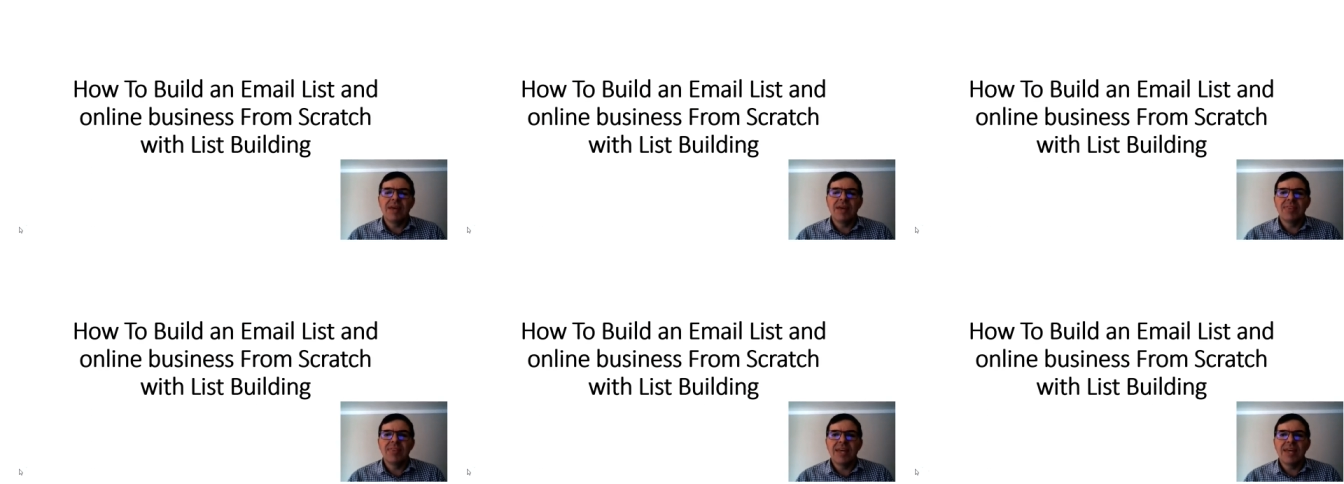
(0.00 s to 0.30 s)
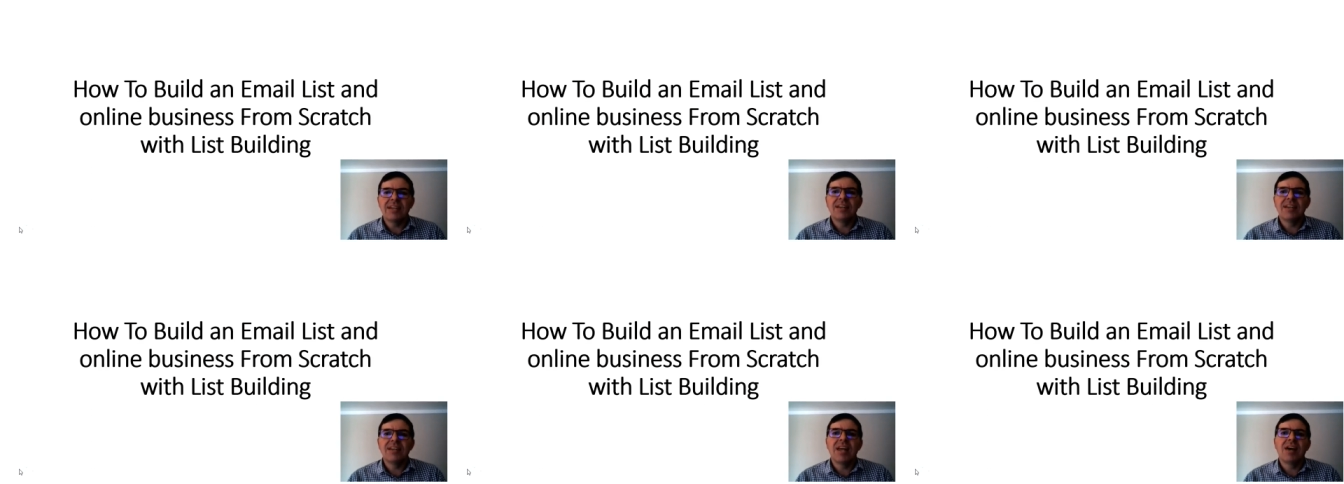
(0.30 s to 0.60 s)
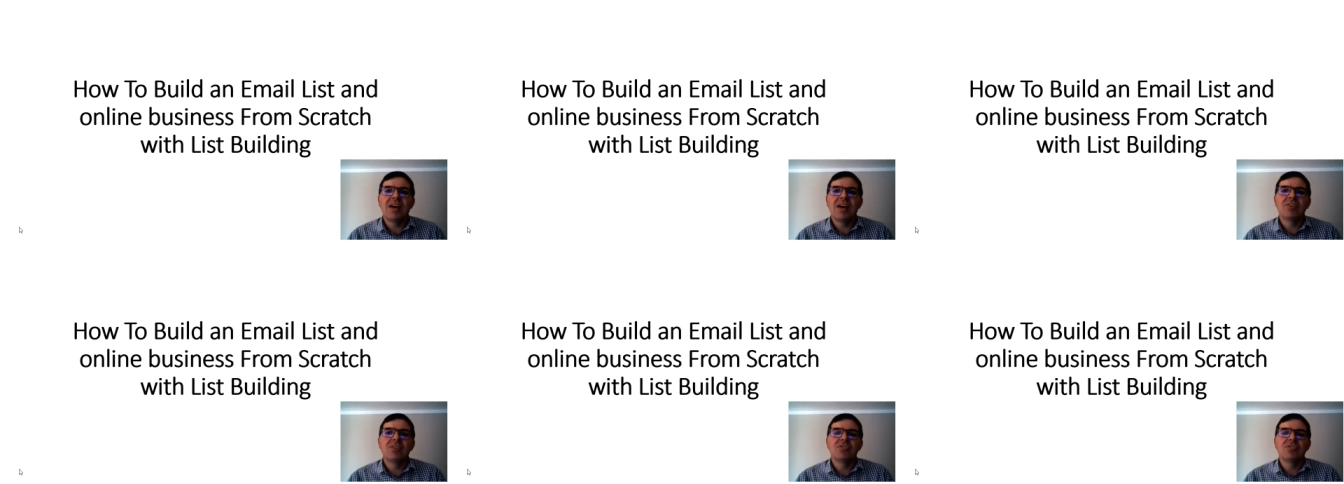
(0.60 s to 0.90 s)
and that
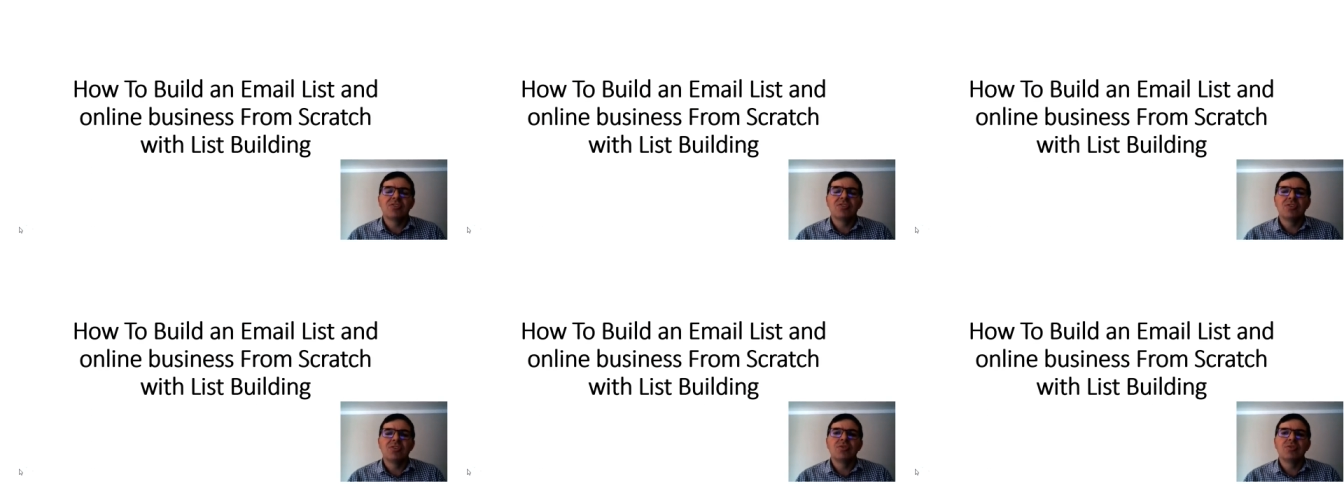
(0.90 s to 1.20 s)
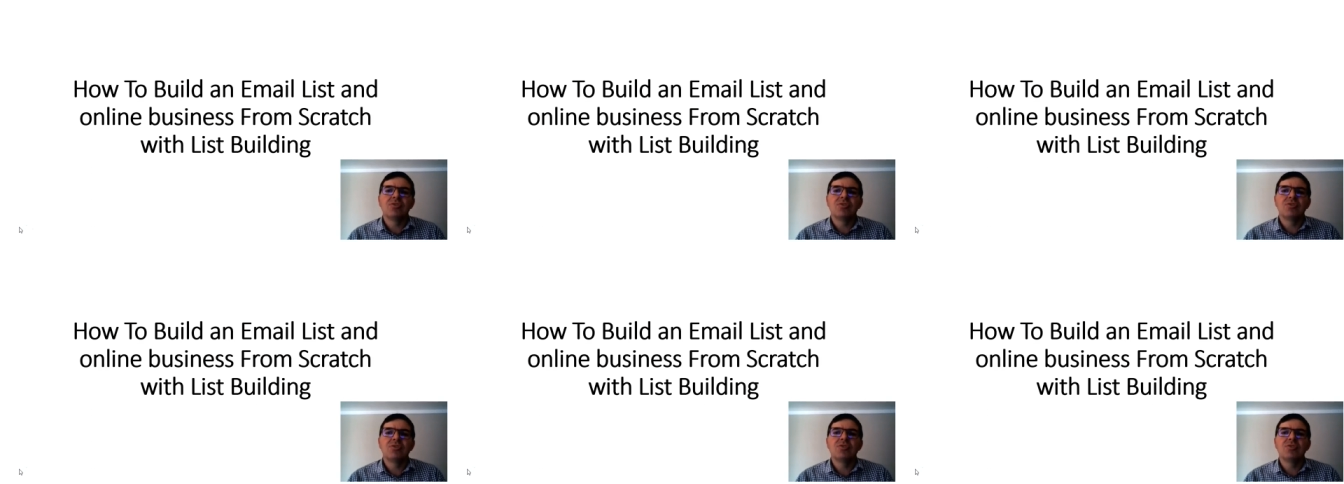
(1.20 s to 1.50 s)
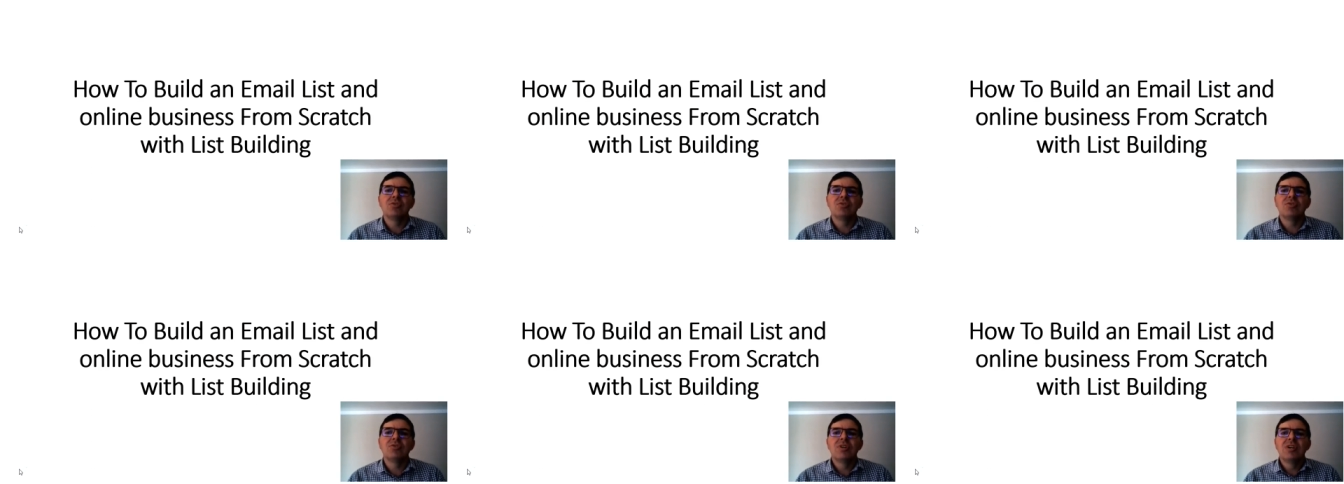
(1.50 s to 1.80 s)
allows you
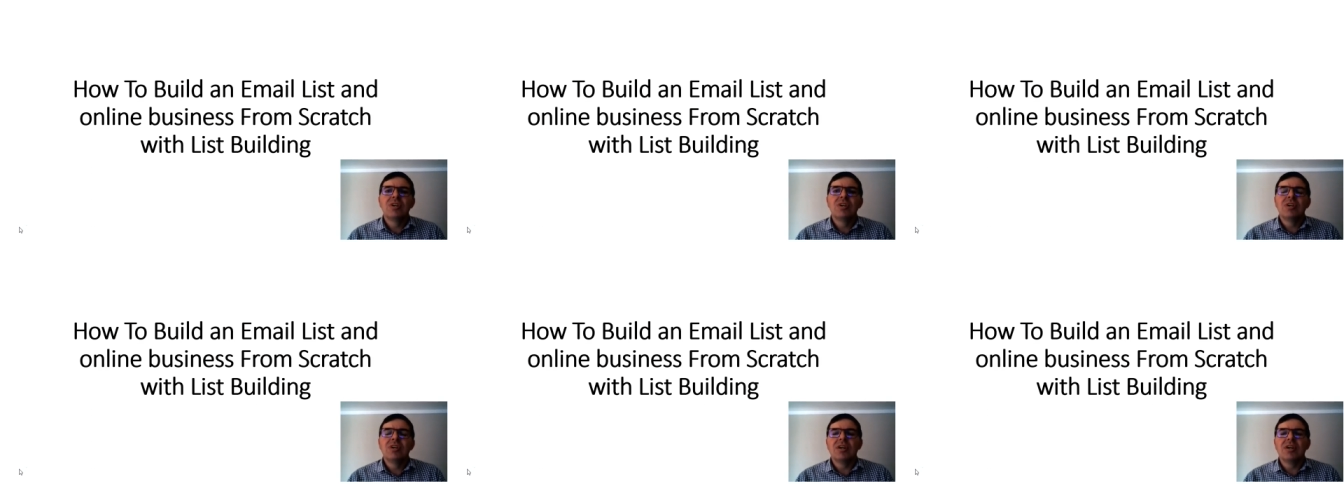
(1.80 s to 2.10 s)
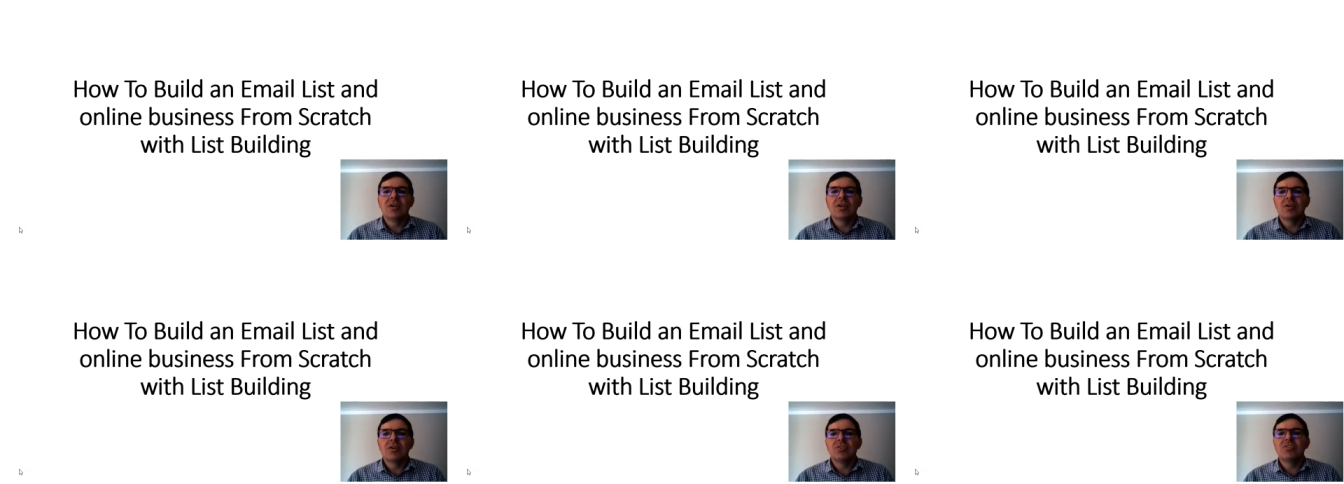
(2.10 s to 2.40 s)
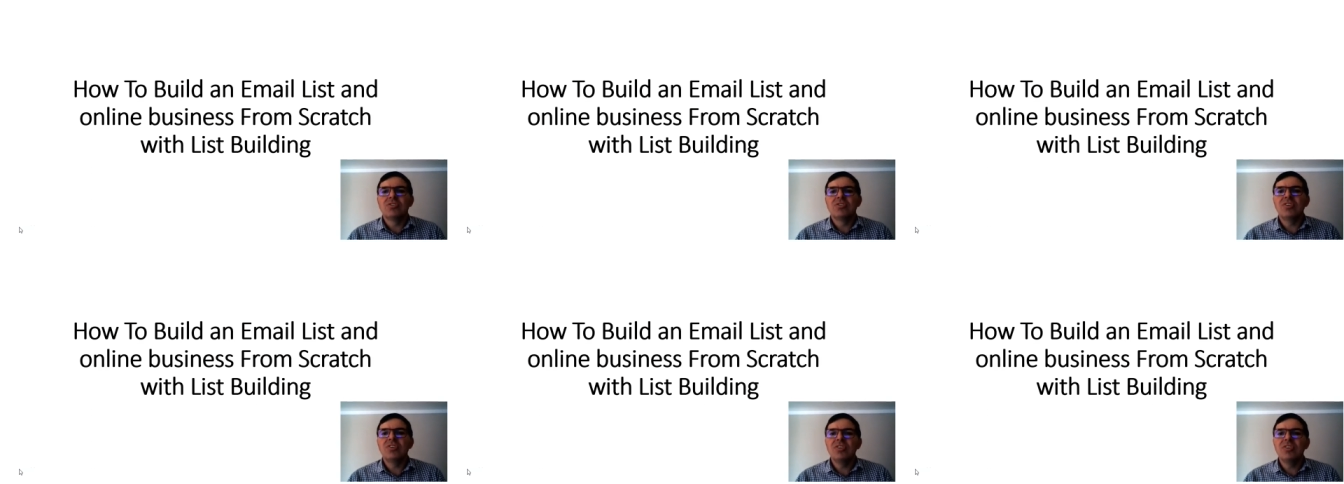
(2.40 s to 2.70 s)
to uh,
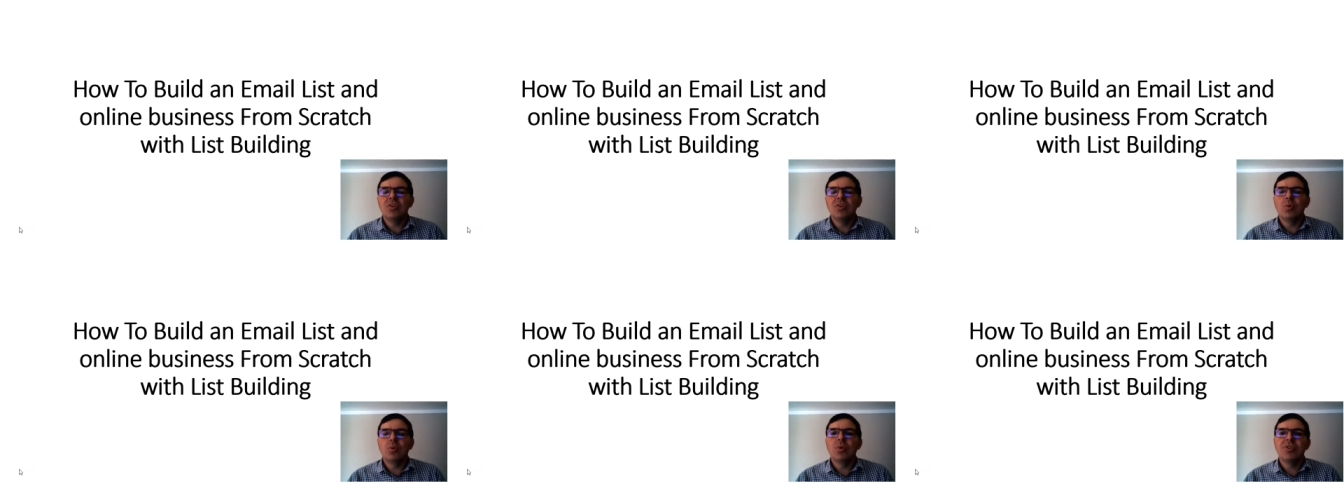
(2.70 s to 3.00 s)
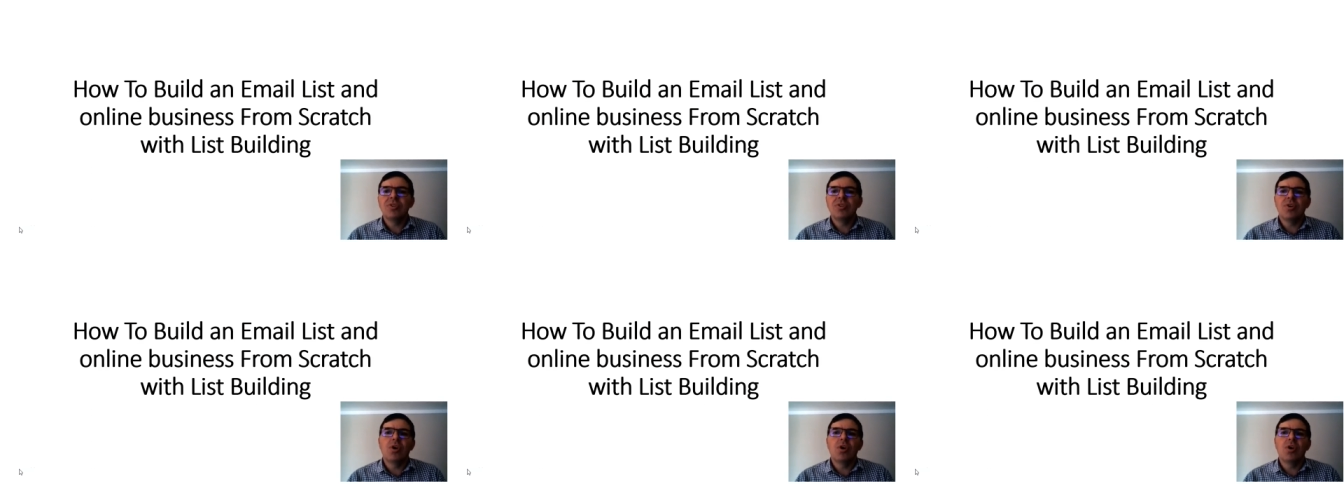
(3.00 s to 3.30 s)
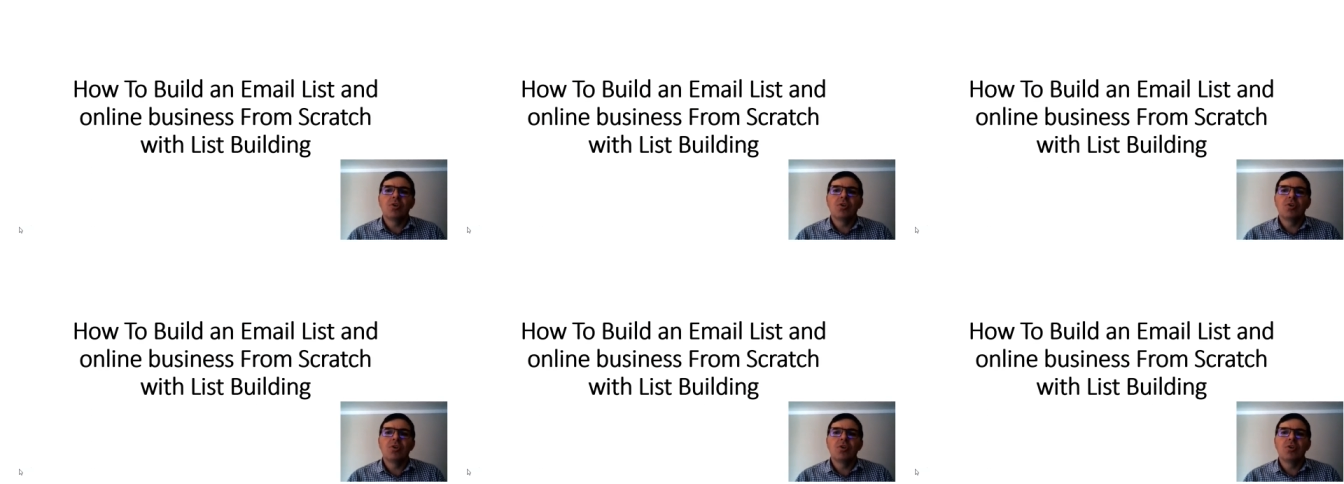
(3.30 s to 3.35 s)
continue with your